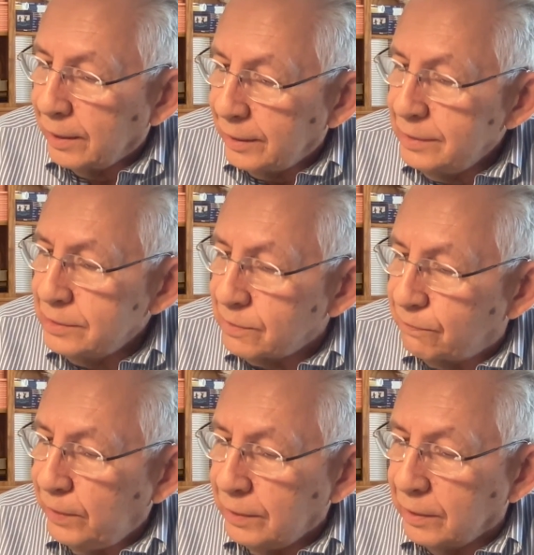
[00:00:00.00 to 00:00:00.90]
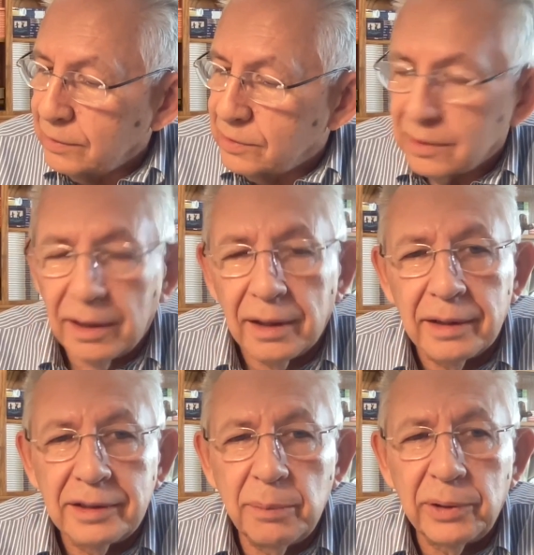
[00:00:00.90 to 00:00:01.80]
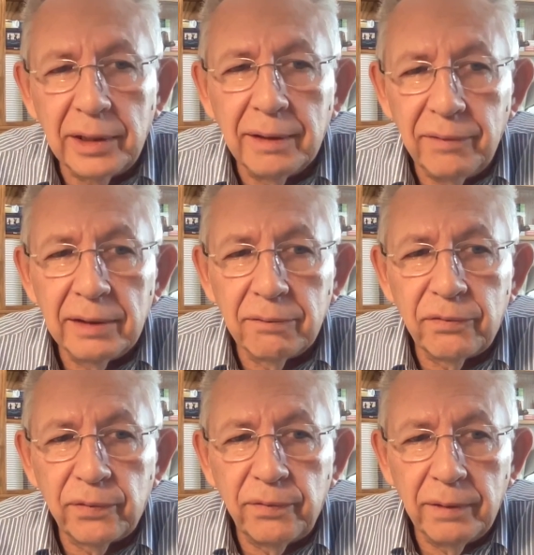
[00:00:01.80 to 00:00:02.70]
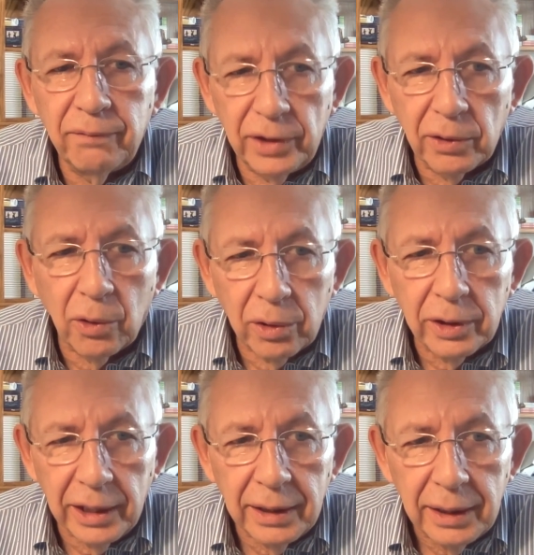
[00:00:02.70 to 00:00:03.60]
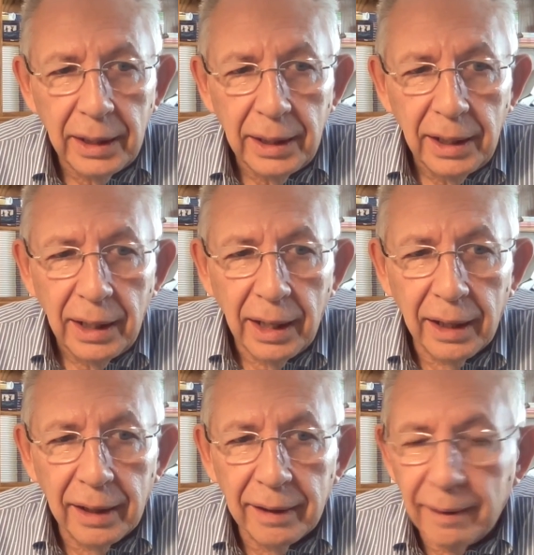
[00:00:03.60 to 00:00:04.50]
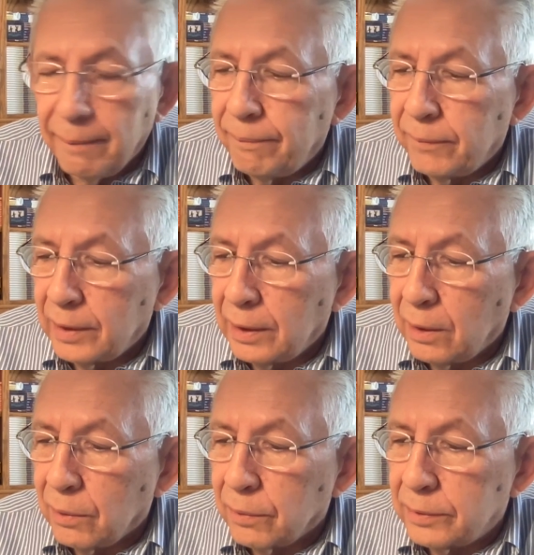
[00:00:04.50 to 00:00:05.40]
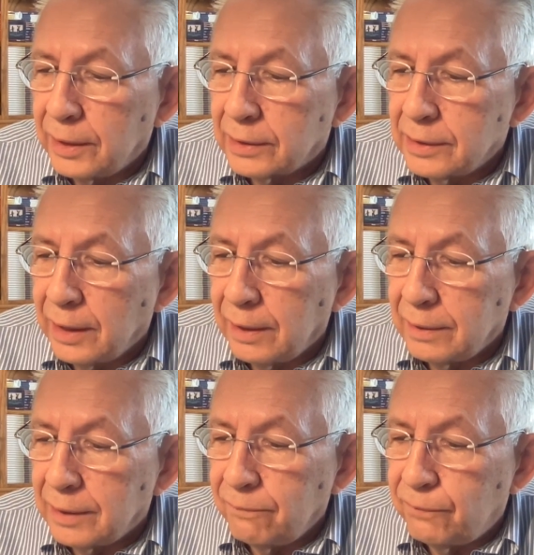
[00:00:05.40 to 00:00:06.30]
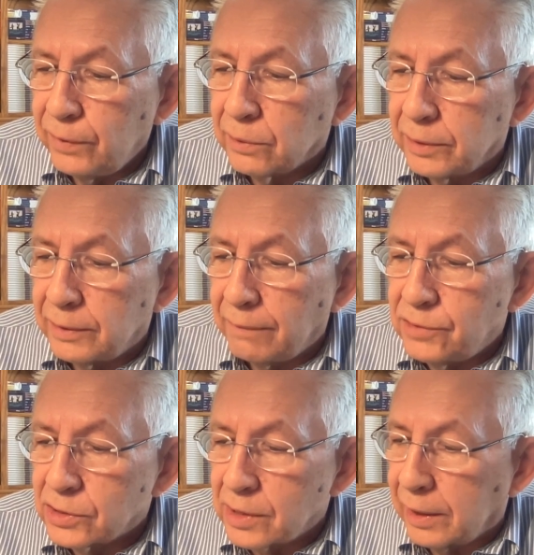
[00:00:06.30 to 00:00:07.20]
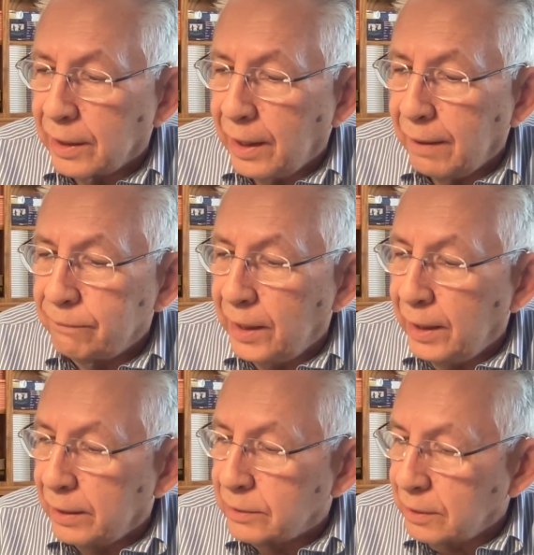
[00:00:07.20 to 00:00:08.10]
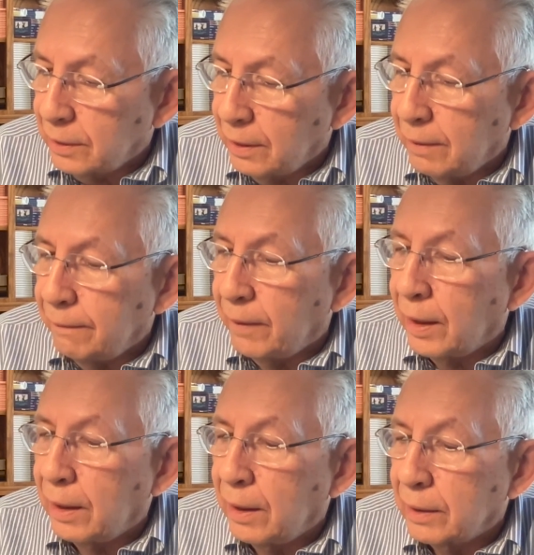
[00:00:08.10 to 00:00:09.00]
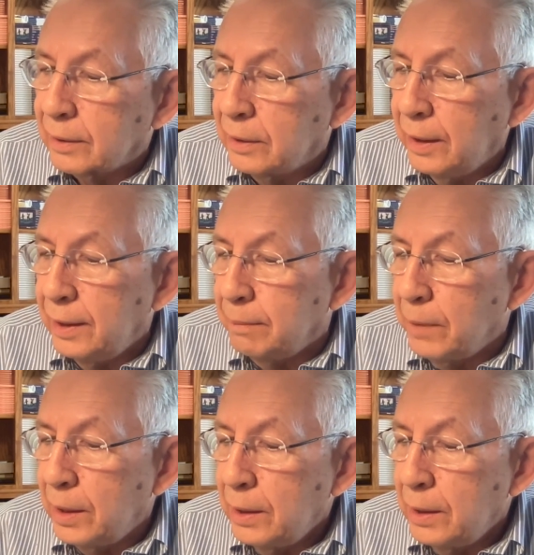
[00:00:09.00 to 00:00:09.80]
is the feelings typically of inferiority. That they feel that they've just got to have that acclaim.